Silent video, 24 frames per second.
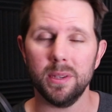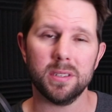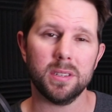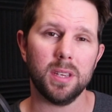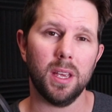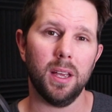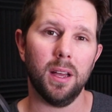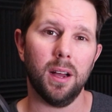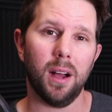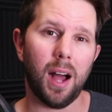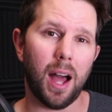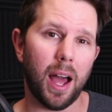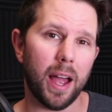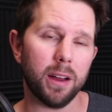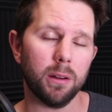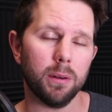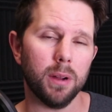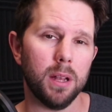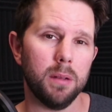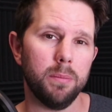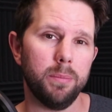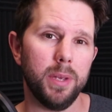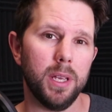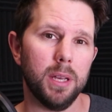say, a
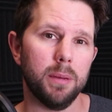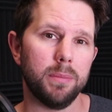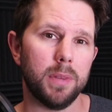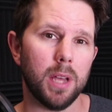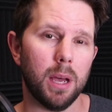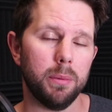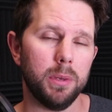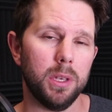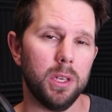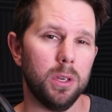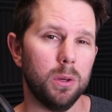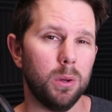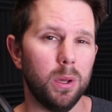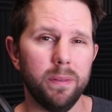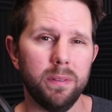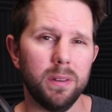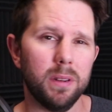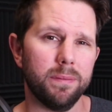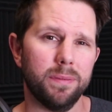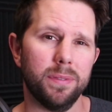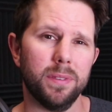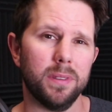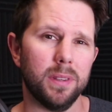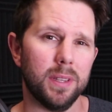higher-end BMW, even if